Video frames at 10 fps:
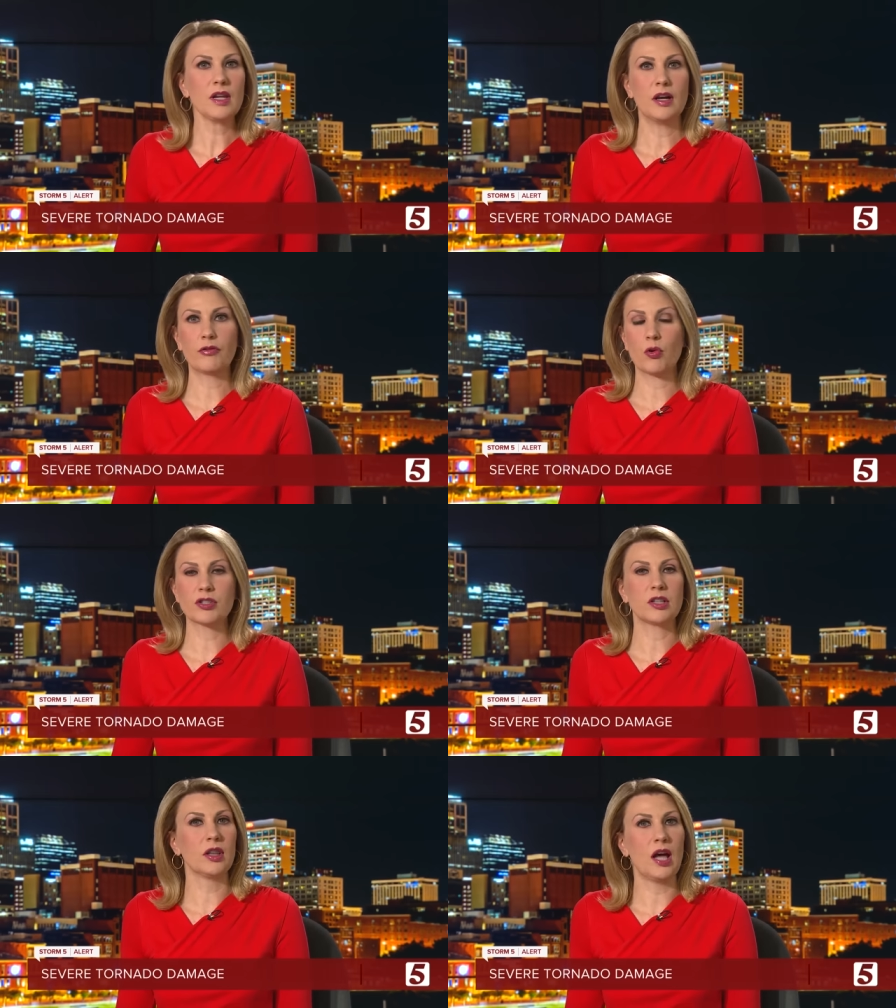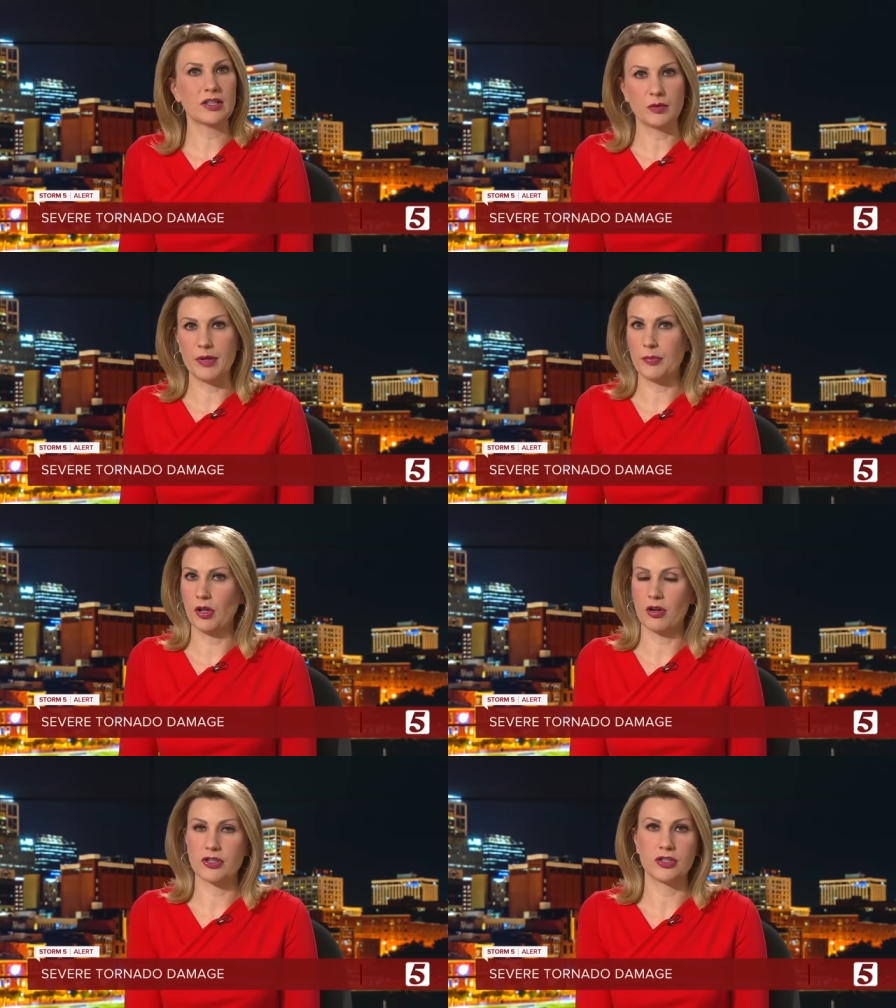Of course, lots of people
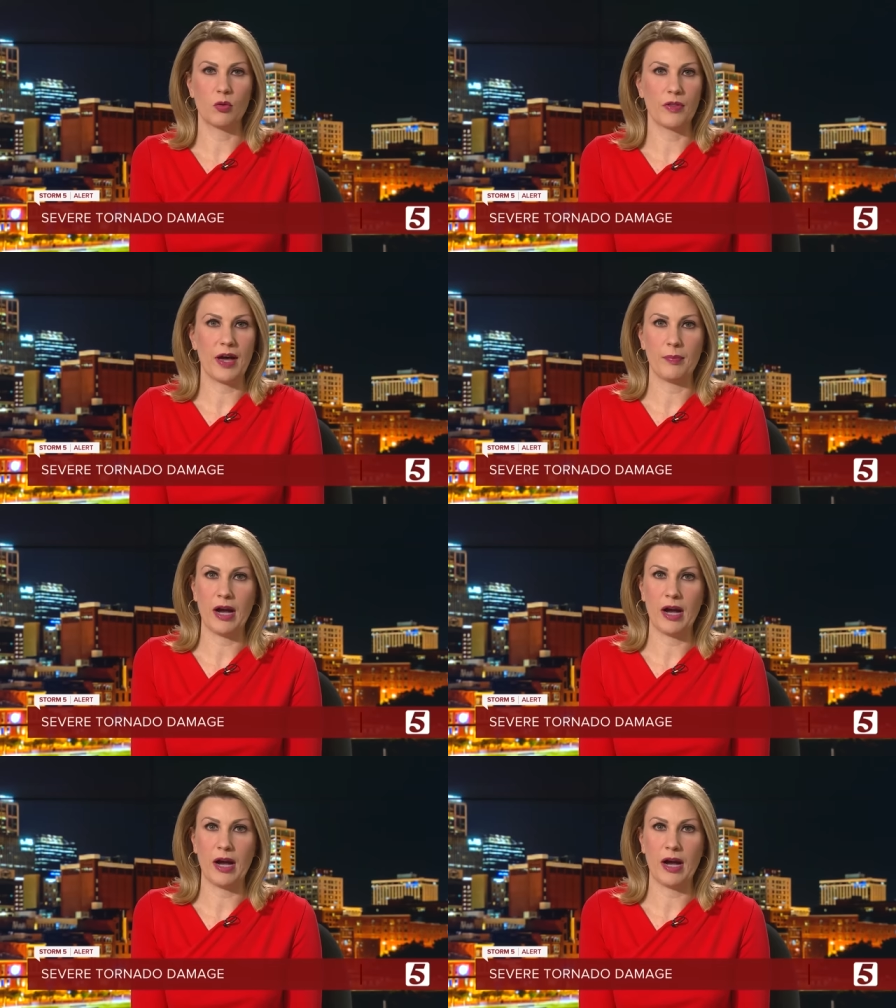are still without